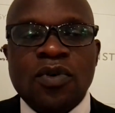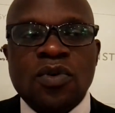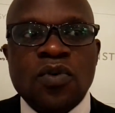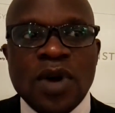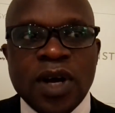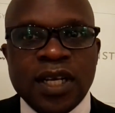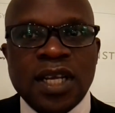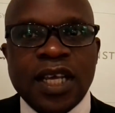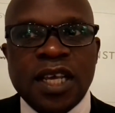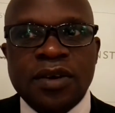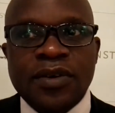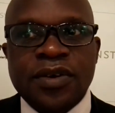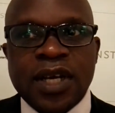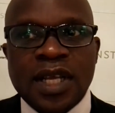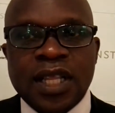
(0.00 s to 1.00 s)
one
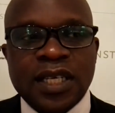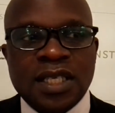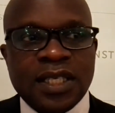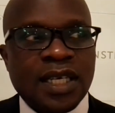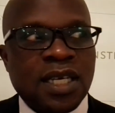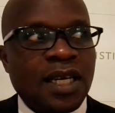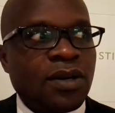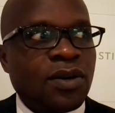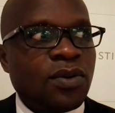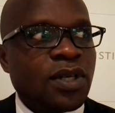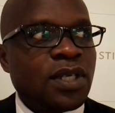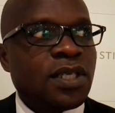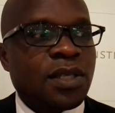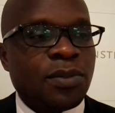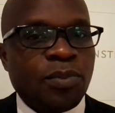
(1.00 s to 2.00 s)
area that
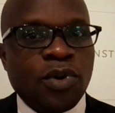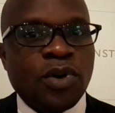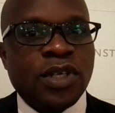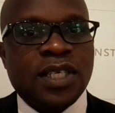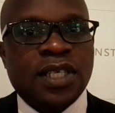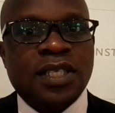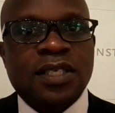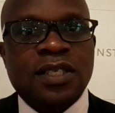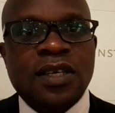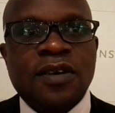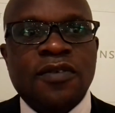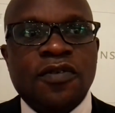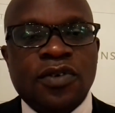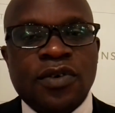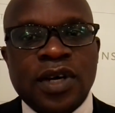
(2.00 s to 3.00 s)
is important
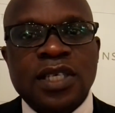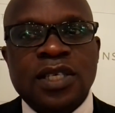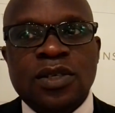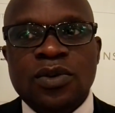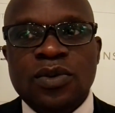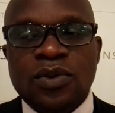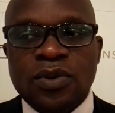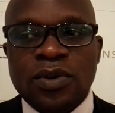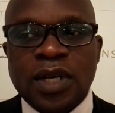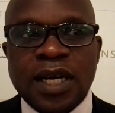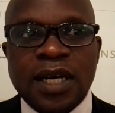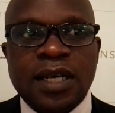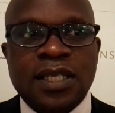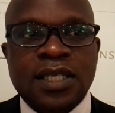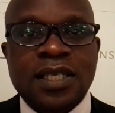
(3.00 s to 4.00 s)
for us to
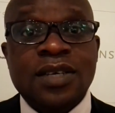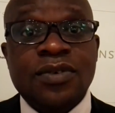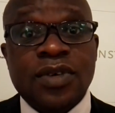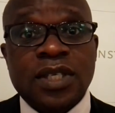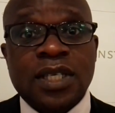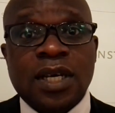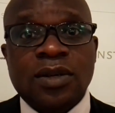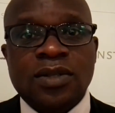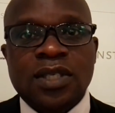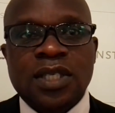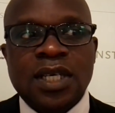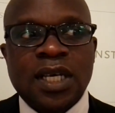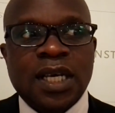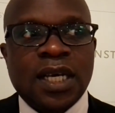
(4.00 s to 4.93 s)
see results